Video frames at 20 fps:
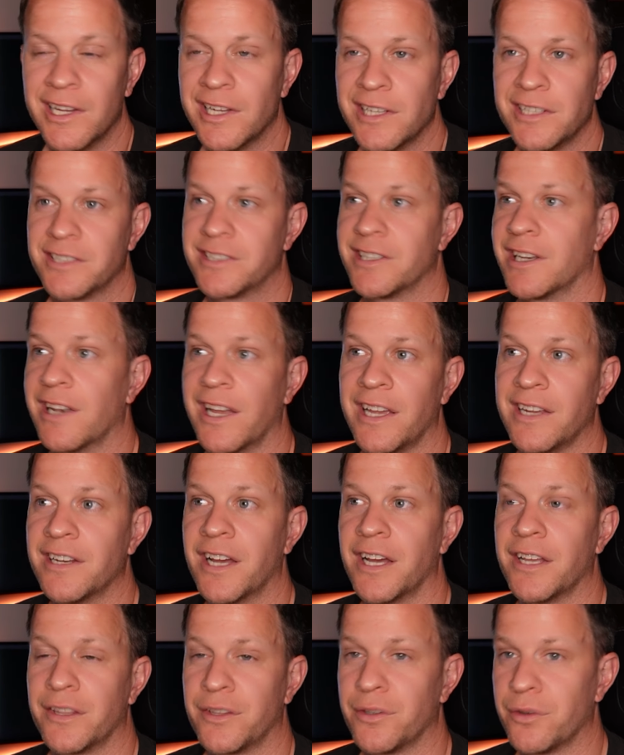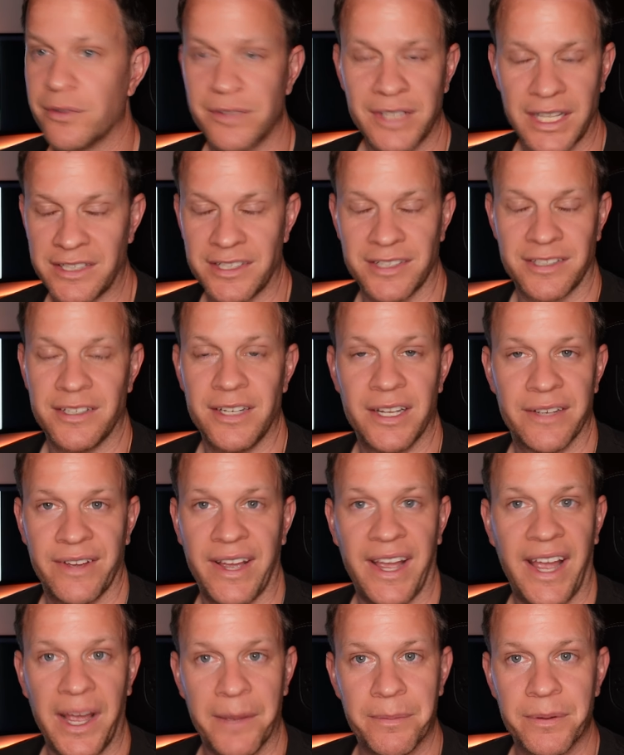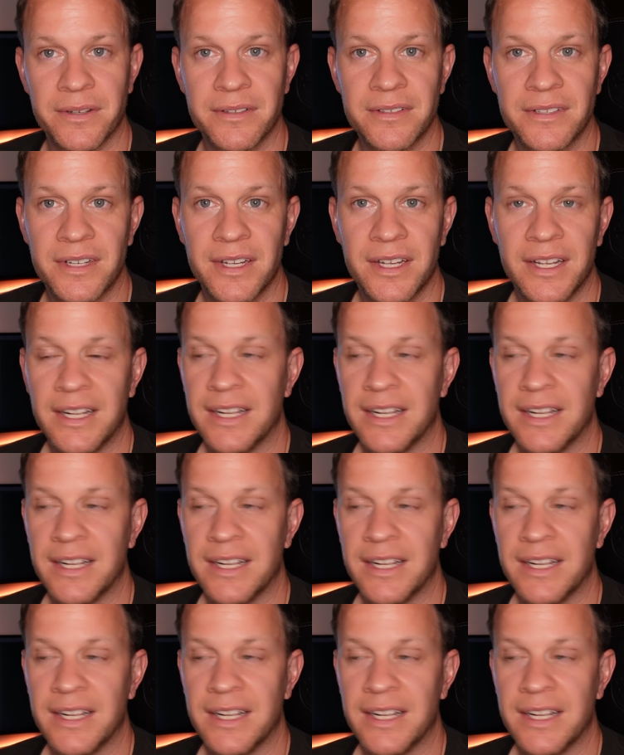just a late night thought, that just never happened.